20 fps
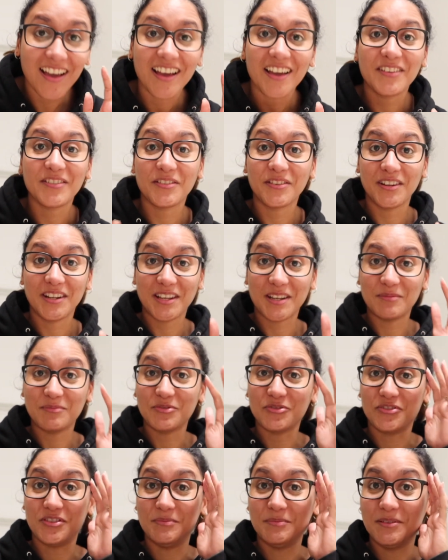I feel like I'm
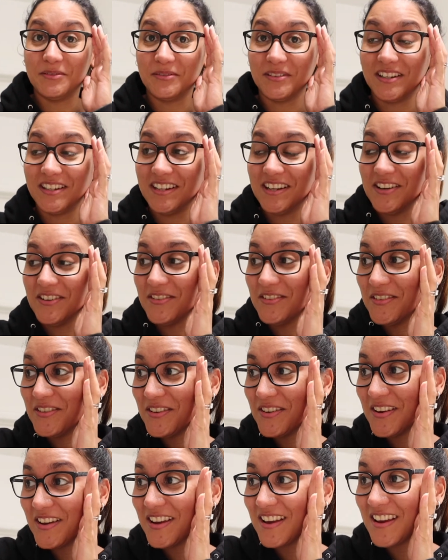dreaming right now.
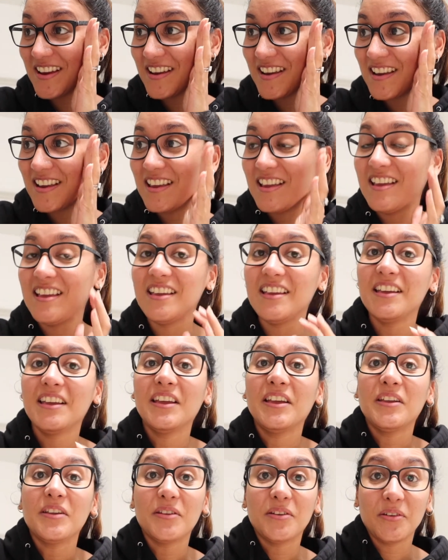
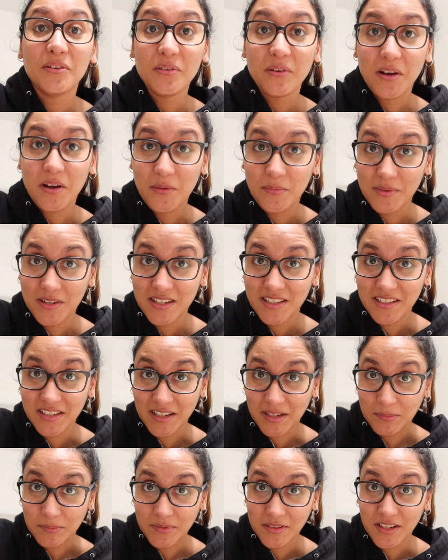You don't know how many
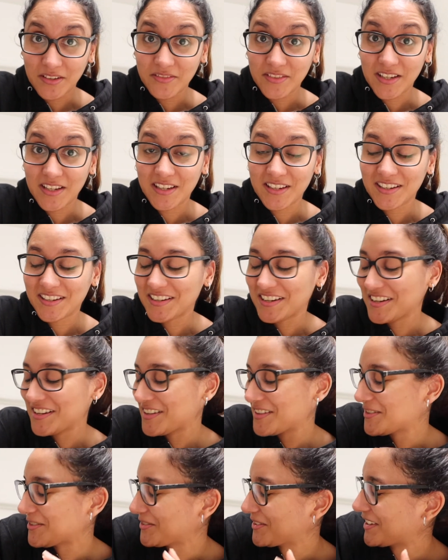times I take,
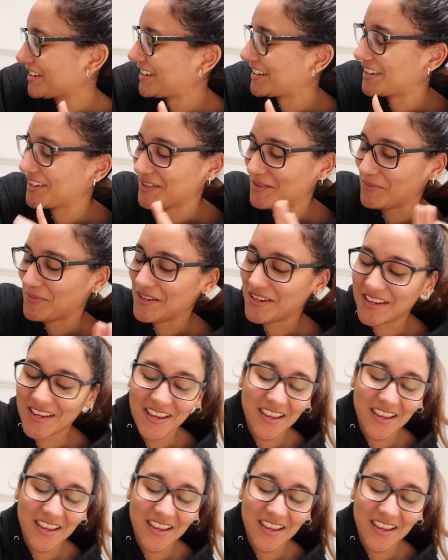hold on, I can't speak.